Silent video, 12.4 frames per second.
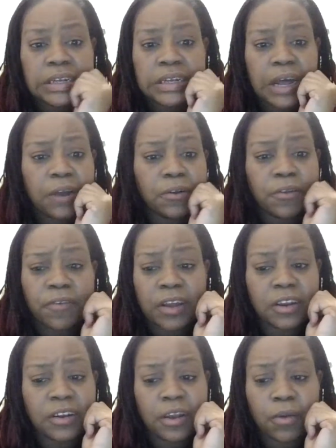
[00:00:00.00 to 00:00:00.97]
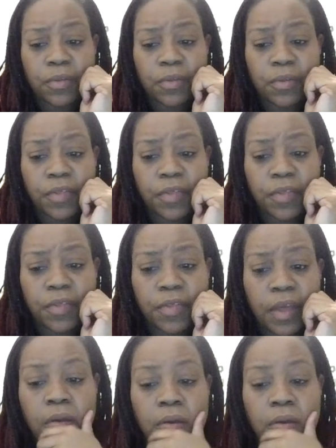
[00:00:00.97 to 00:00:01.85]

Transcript: I don't know if I could have dealt with that.